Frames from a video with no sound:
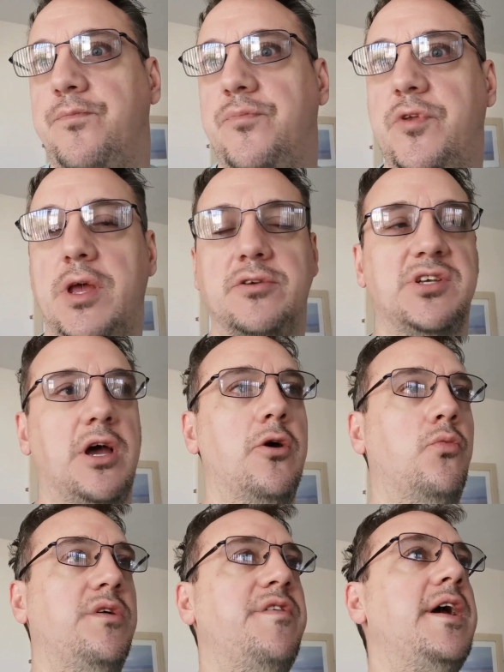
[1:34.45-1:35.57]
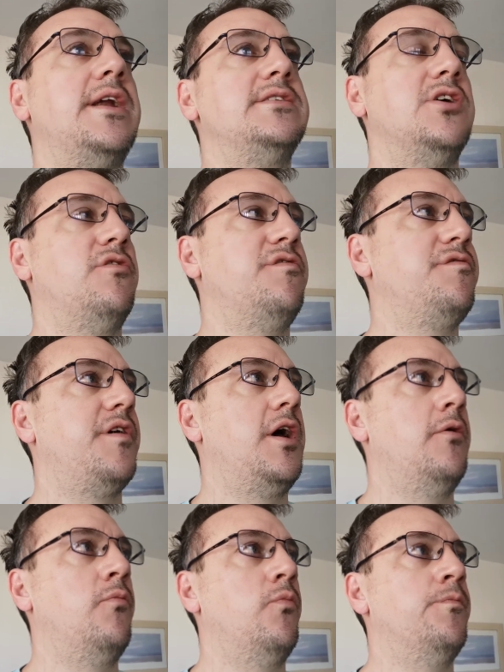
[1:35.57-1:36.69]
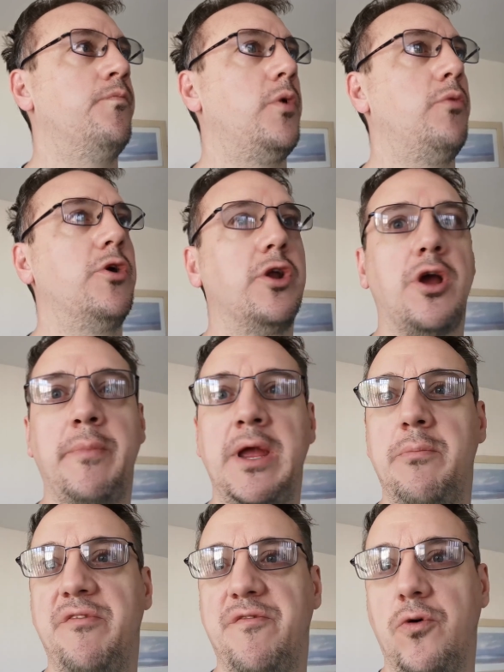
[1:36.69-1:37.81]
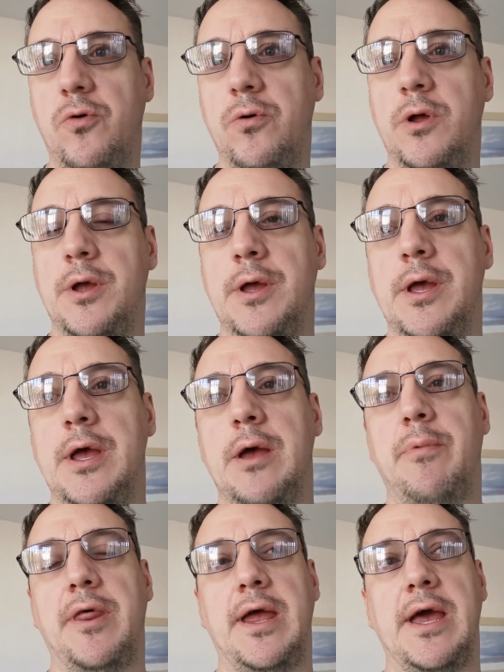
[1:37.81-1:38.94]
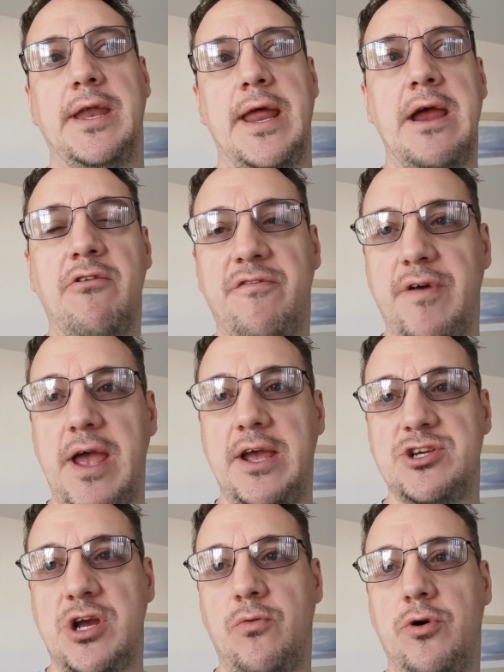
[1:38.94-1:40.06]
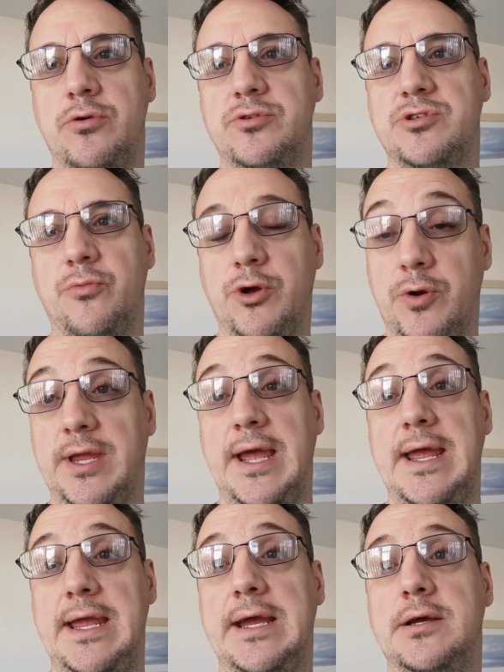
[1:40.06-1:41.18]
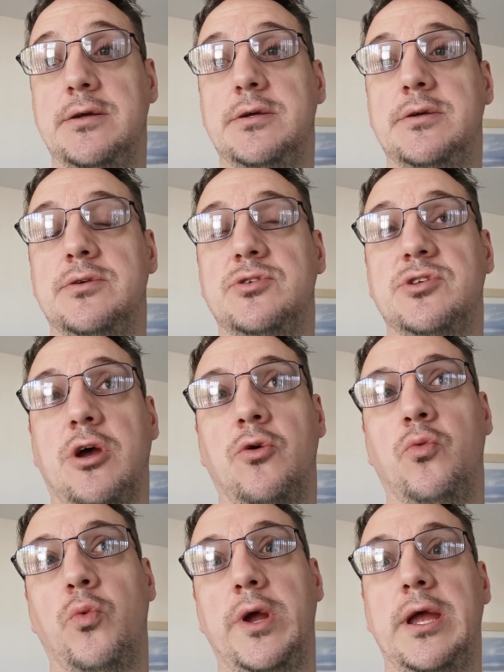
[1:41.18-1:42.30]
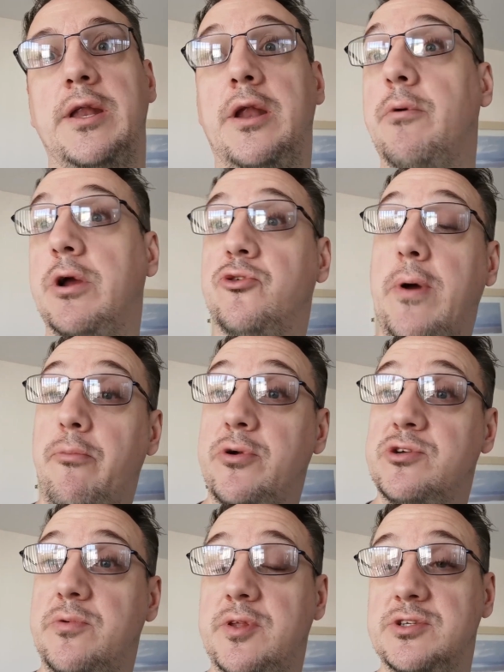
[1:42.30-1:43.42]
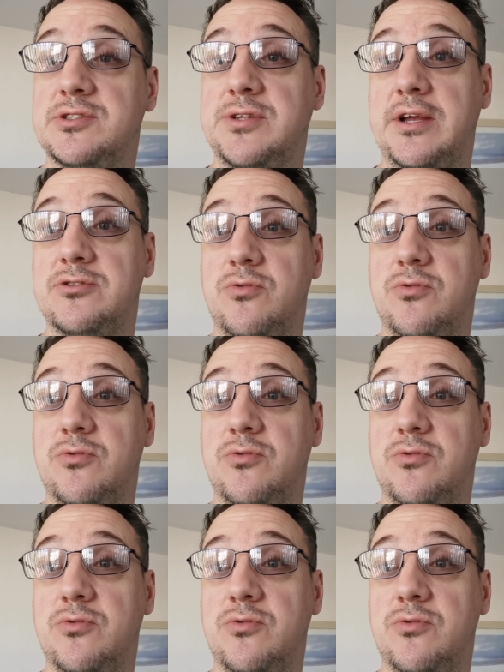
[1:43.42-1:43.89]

So we found ourselves, we were going to come here before, but they had an air show on, so we couldn't get here. So we ended up going to Aberystwyth instead.